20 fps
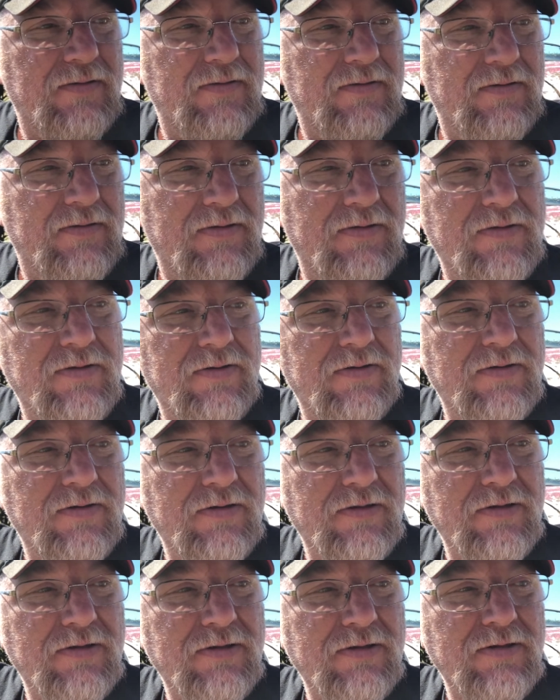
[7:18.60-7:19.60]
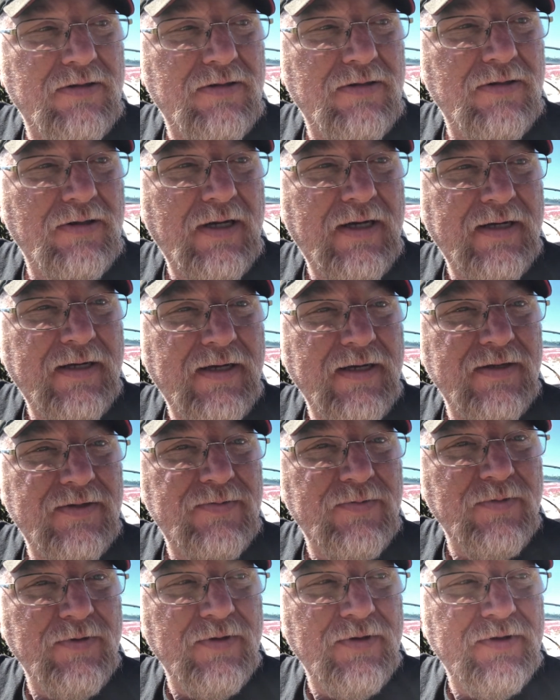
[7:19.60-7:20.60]
I guess
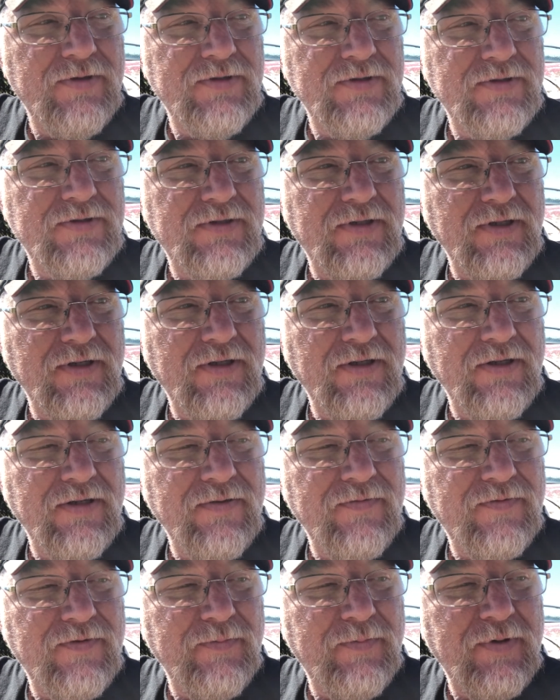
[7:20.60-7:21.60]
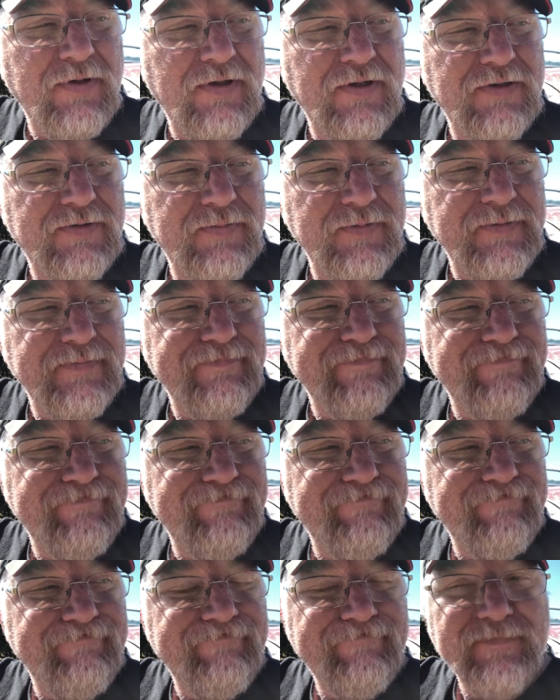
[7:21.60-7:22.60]
we're just a glut for punishment.
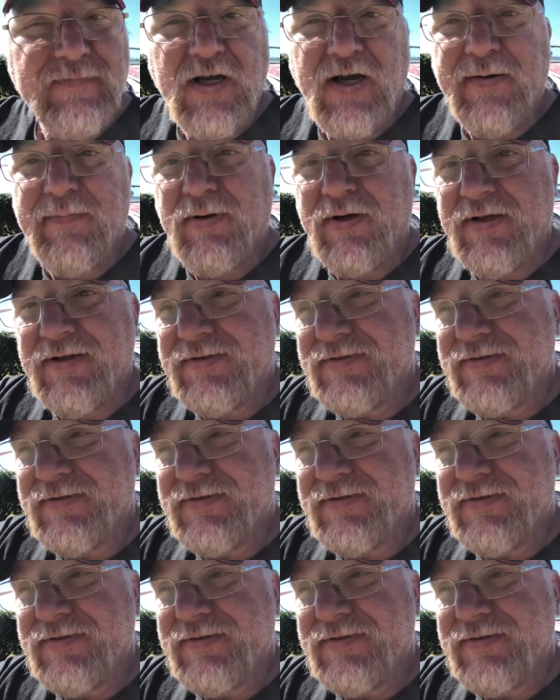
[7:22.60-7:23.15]
God bless.